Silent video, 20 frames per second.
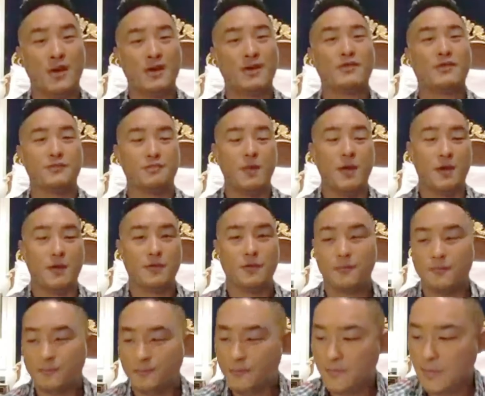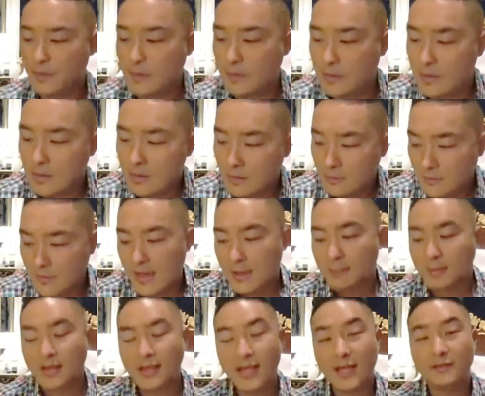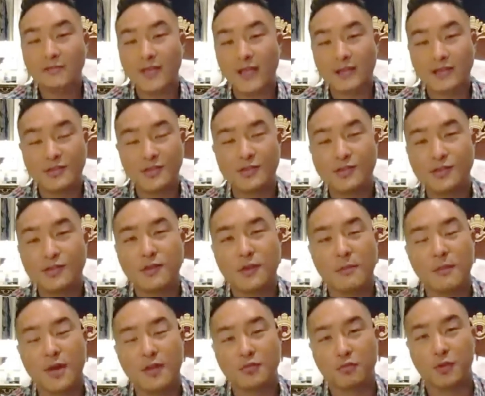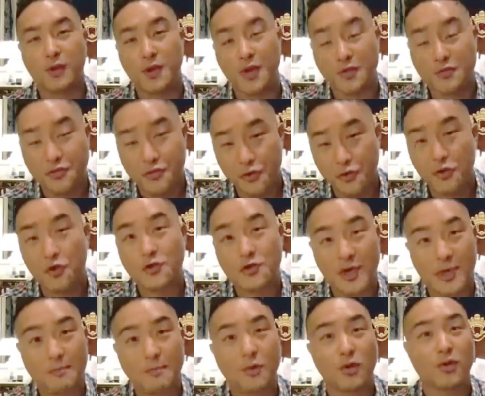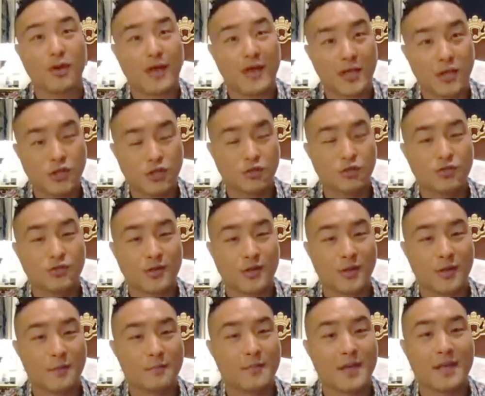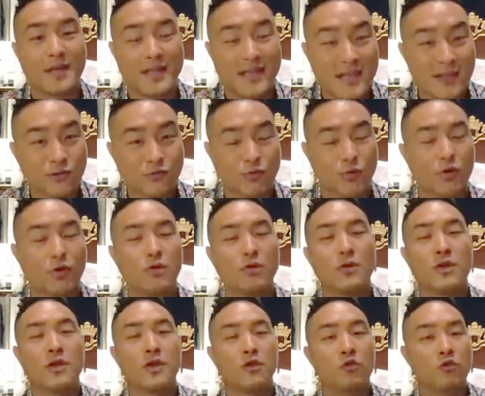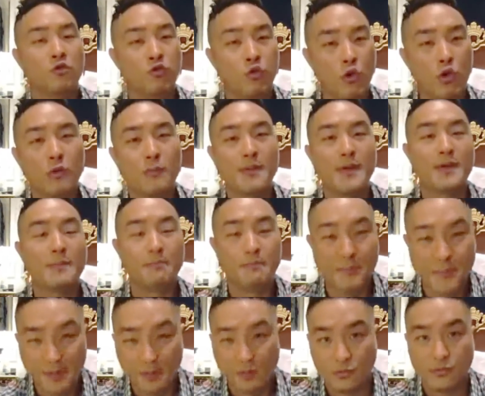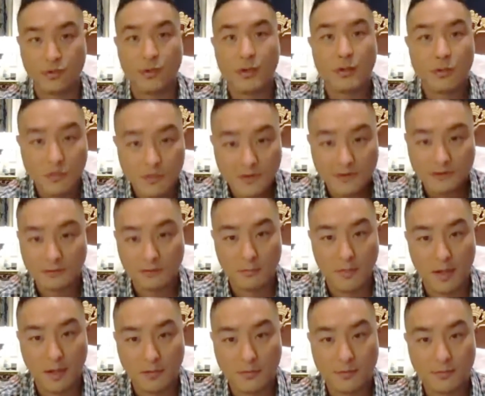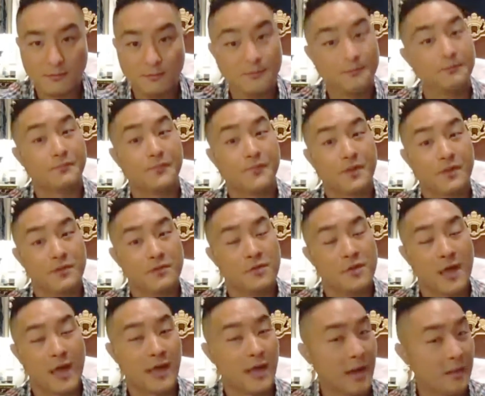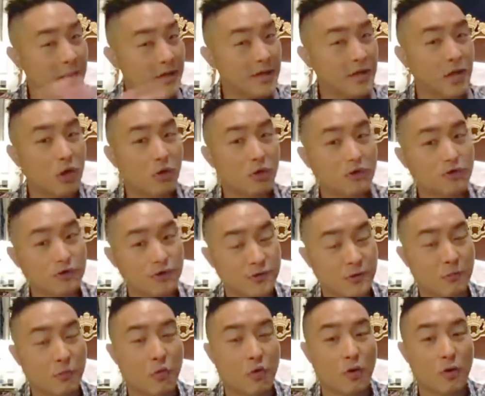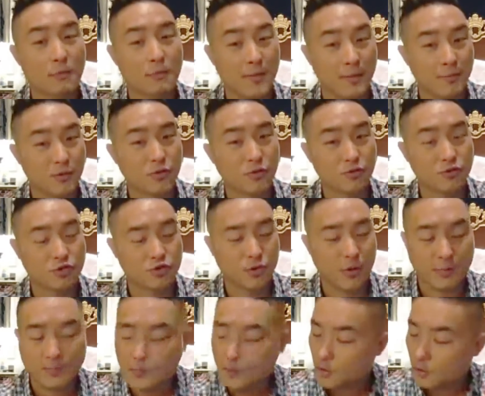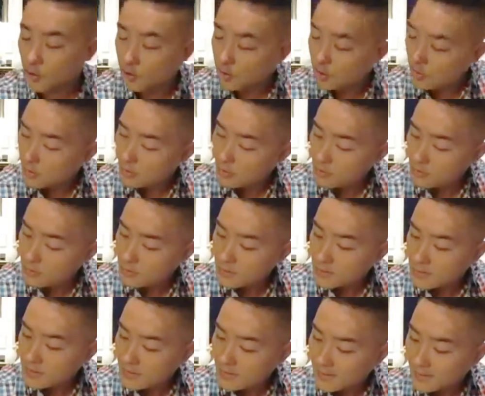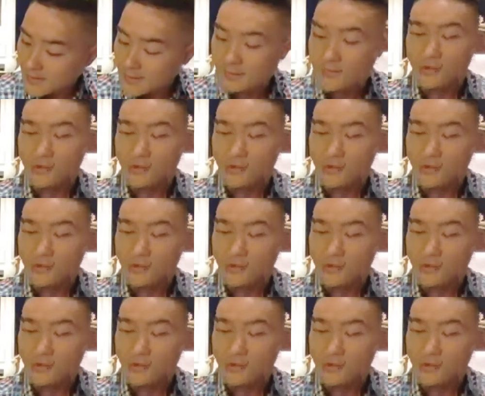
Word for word: to appear in this month. They believe that this is the month where the third temple in Jerusalem and Israel will be built this month. And I'm going to go into some more biblical scripture